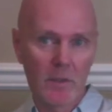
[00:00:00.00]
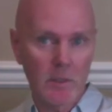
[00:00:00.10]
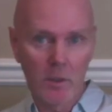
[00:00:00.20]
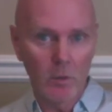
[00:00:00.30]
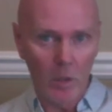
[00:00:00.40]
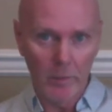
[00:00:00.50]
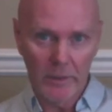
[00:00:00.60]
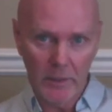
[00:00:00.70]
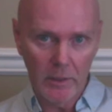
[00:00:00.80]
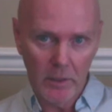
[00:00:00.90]
There's no comma
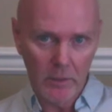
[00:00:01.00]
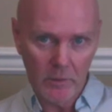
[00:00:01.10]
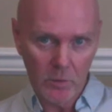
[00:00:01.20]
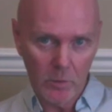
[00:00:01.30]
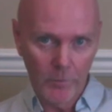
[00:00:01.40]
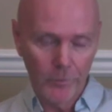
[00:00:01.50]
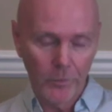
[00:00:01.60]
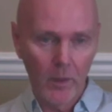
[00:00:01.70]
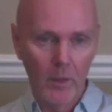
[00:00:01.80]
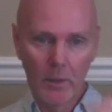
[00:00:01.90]
needed here at all.
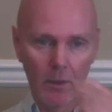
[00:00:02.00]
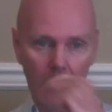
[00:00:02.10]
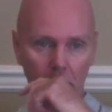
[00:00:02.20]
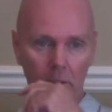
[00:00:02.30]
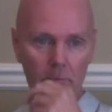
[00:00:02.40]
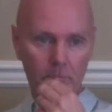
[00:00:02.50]
Okay.